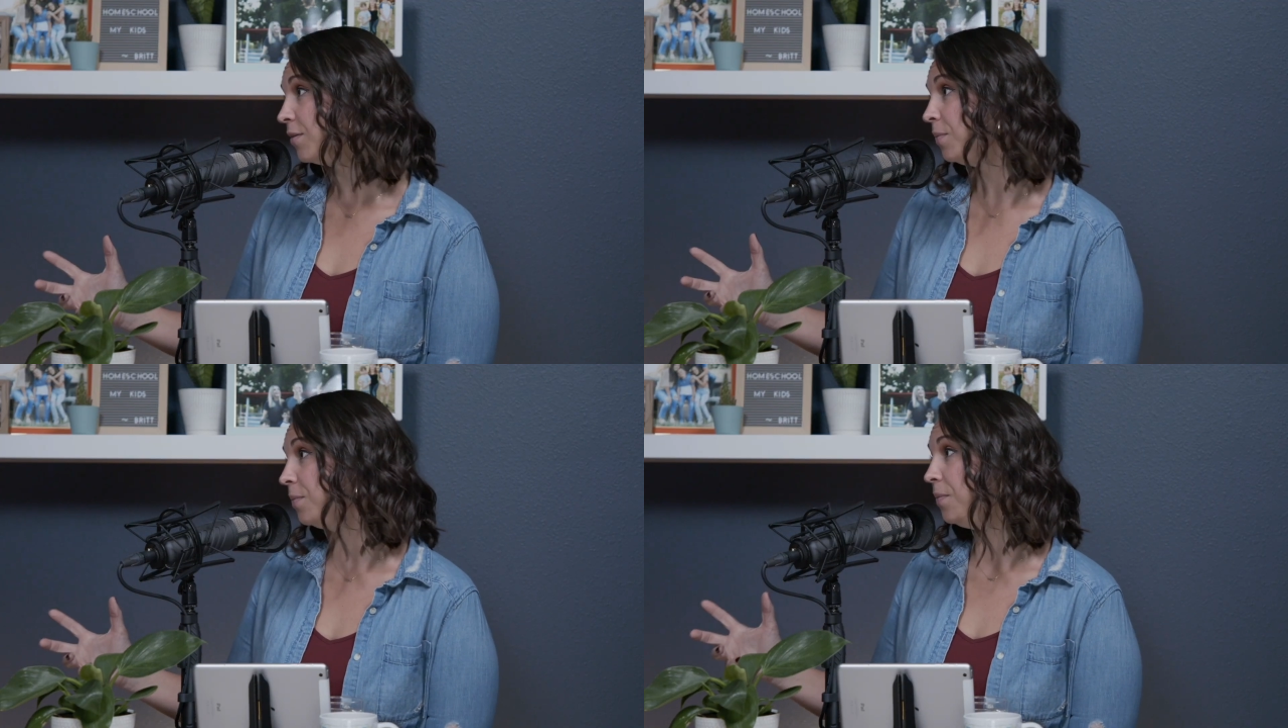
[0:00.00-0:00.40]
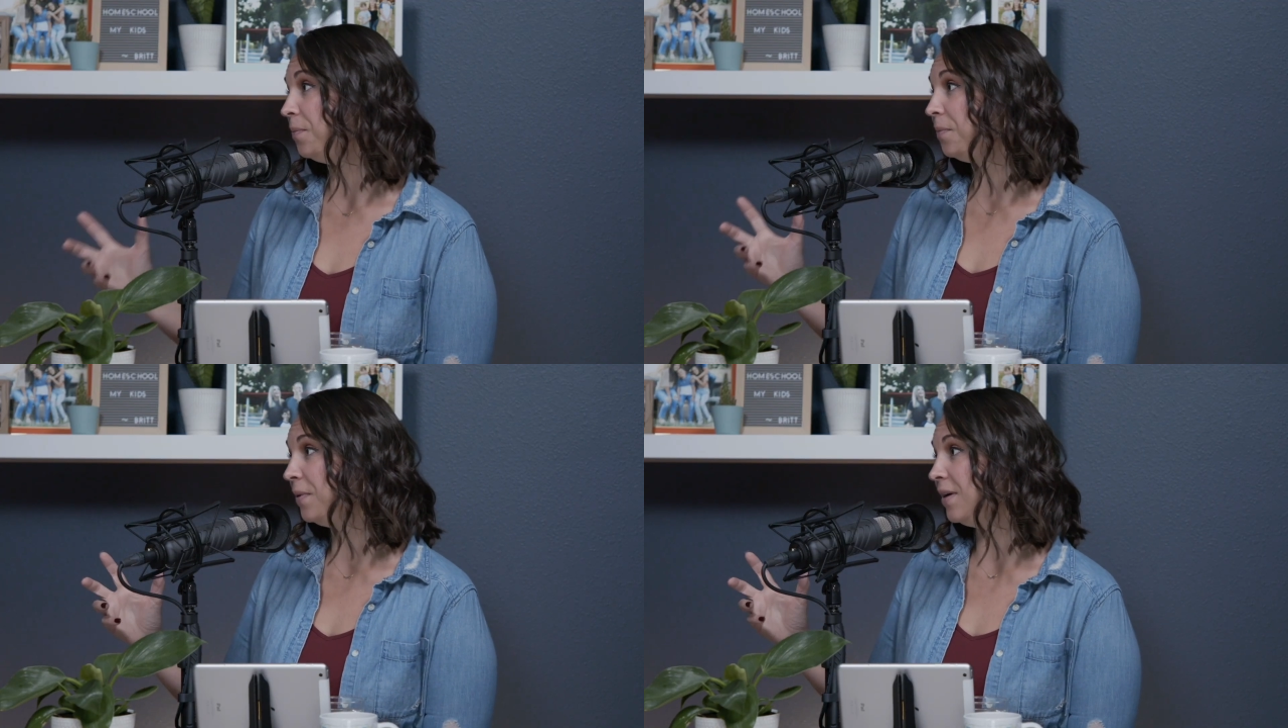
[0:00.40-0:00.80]
Yep.
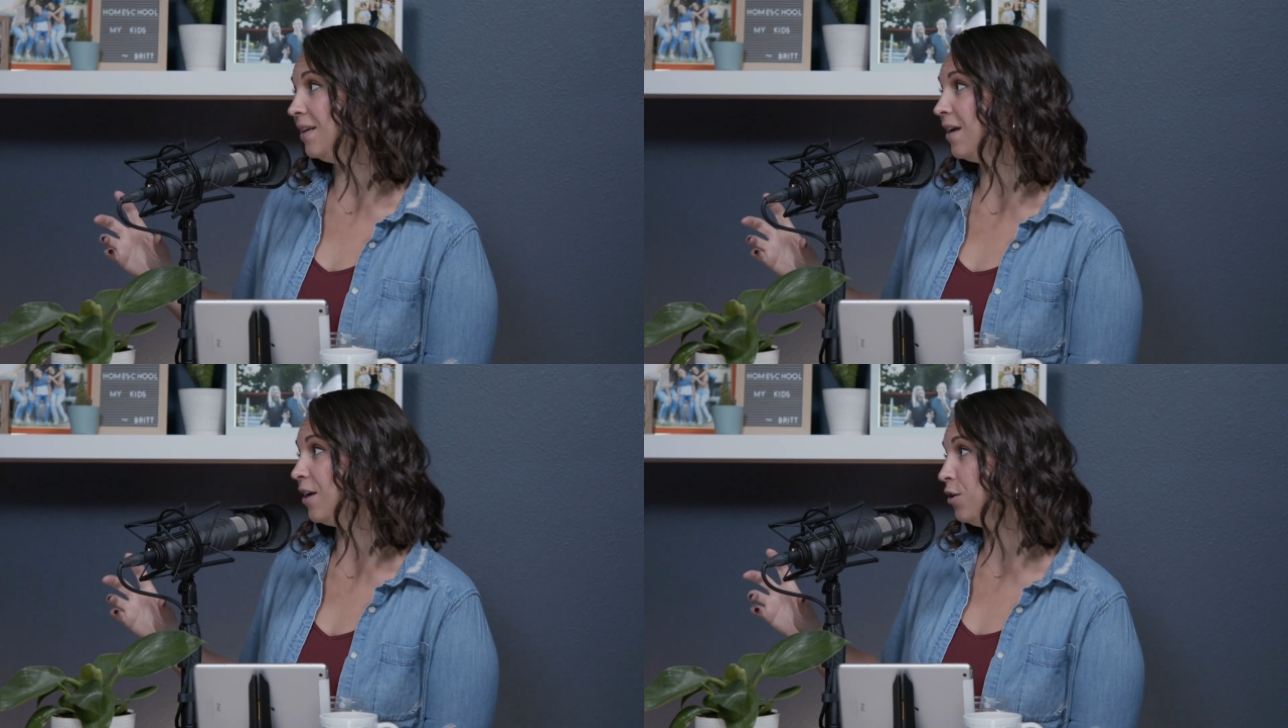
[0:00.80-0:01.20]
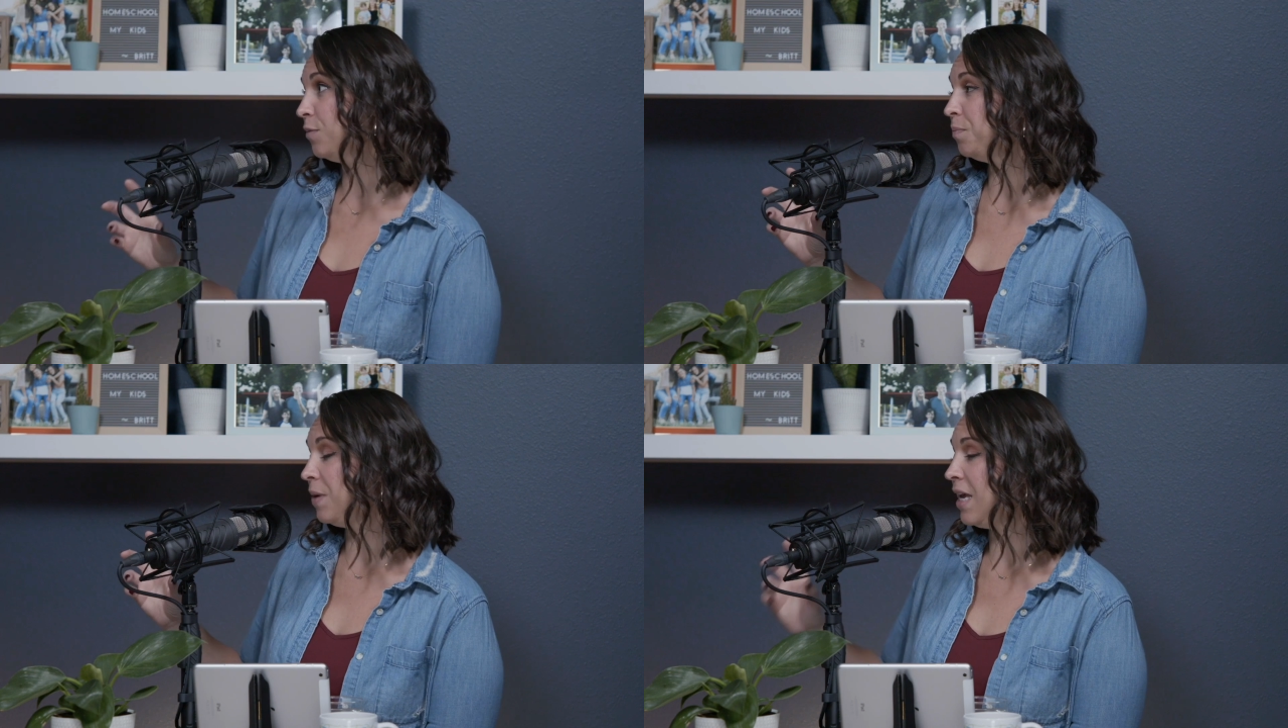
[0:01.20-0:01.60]
But your
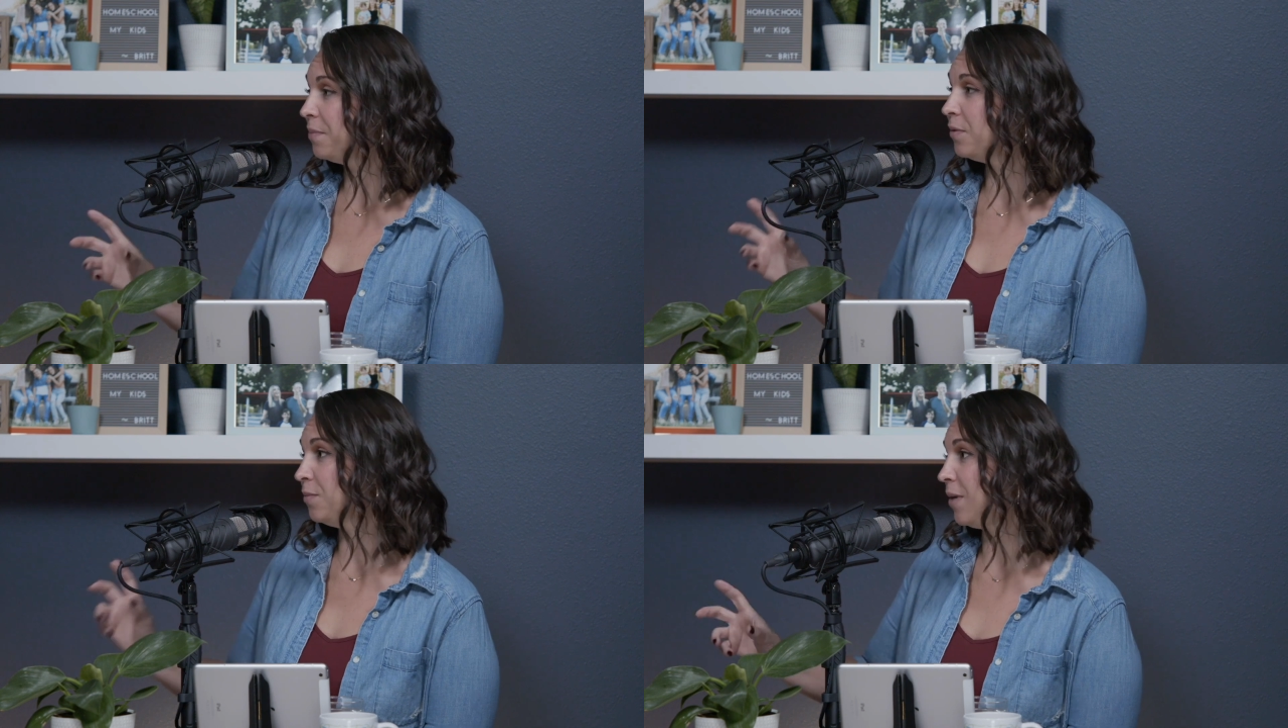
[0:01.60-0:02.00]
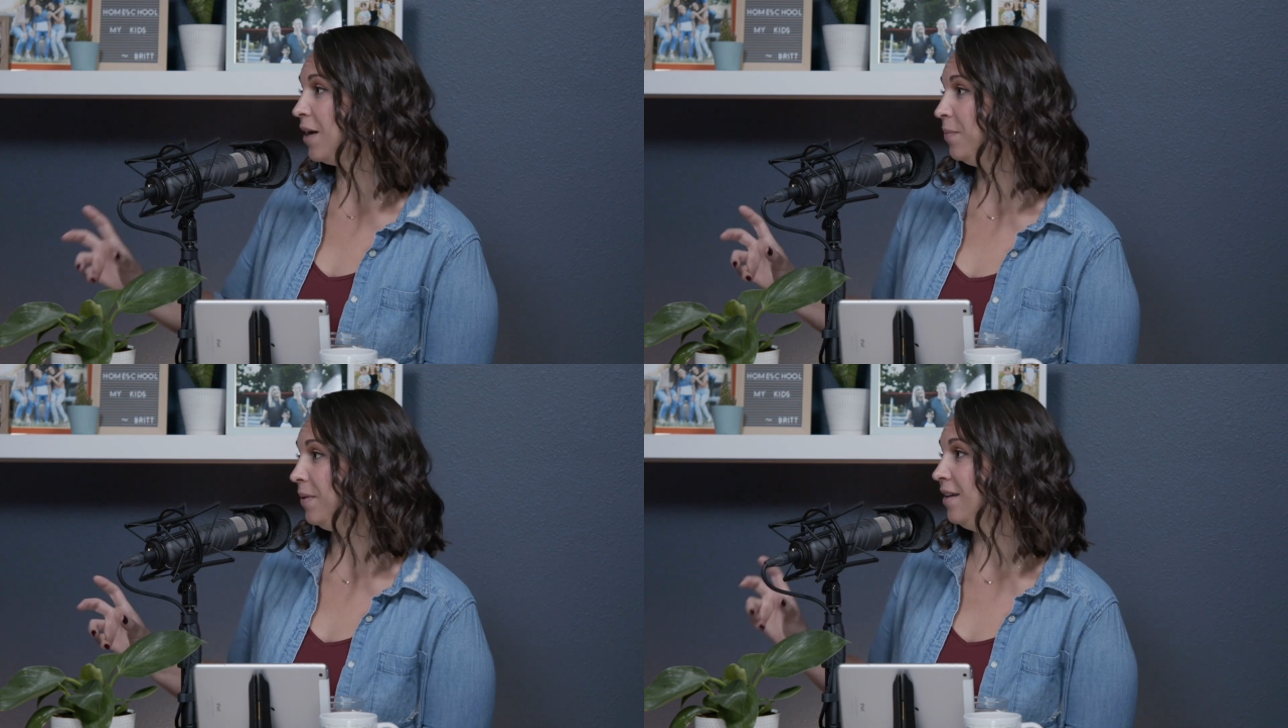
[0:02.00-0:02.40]
people
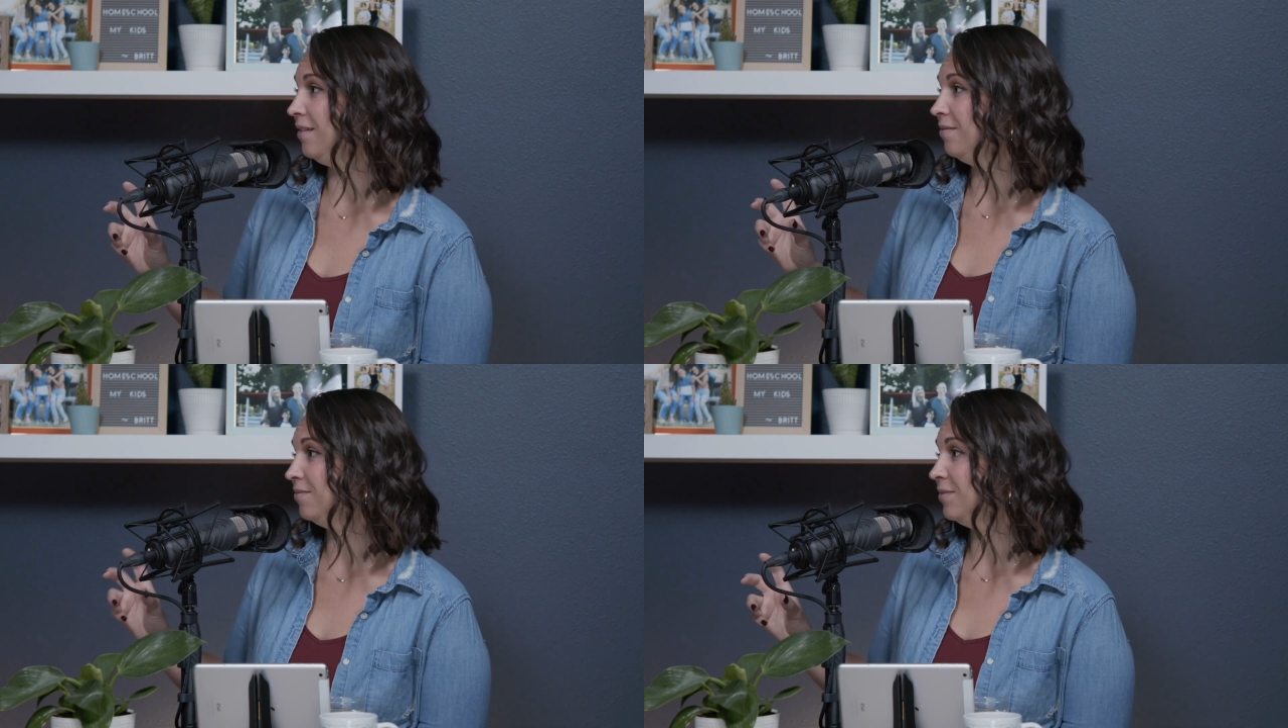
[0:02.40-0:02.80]
might be